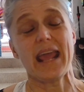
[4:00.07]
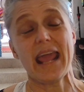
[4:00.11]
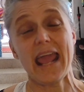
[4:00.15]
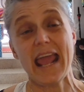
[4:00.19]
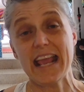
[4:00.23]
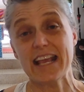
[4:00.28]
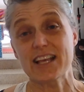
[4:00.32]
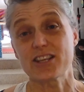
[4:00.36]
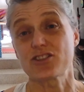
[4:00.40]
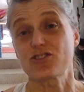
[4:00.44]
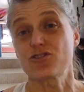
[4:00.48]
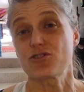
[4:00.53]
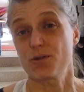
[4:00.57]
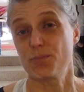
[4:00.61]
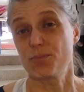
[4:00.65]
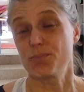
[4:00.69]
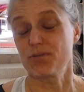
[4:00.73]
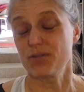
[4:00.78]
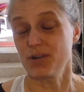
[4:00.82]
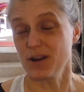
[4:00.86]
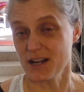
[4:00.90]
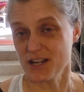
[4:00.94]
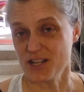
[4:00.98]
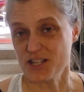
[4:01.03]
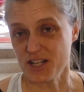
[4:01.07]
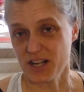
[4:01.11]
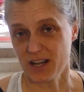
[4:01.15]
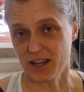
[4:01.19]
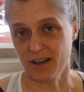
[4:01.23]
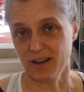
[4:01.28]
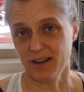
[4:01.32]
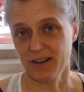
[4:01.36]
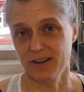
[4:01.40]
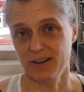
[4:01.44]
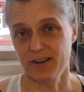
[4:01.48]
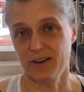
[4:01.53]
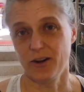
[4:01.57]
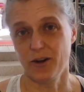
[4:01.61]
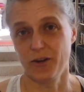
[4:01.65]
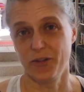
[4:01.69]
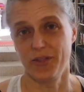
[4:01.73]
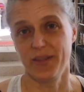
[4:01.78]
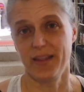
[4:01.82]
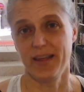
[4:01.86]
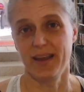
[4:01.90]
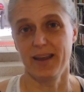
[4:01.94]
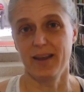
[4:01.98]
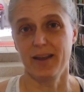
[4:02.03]
put extra pressure
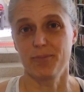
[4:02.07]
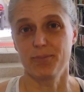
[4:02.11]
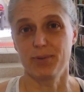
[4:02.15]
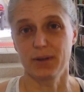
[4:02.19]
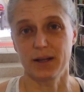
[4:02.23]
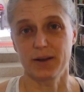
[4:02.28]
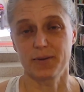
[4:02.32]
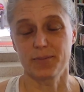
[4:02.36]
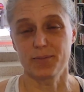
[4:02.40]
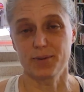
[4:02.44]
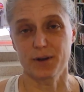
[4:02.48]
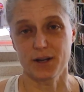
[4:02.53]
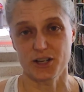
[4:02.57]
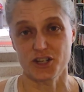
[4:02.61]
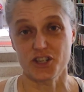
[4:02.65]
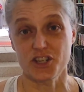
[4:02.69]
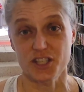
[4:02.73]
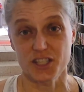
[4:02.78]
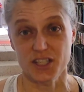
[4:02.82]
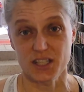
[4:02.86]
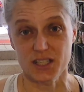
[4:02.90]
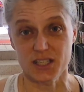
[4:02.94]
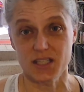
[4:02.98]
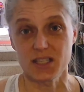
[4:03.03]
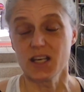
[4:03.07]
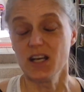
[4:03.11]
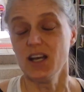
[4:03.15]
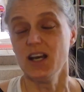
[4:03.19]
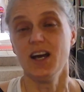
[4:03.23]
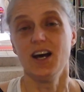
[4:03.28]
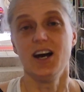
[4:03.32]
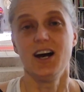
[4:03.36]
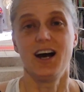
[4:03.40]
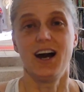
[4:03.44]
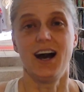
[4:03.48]
on their blood pressures.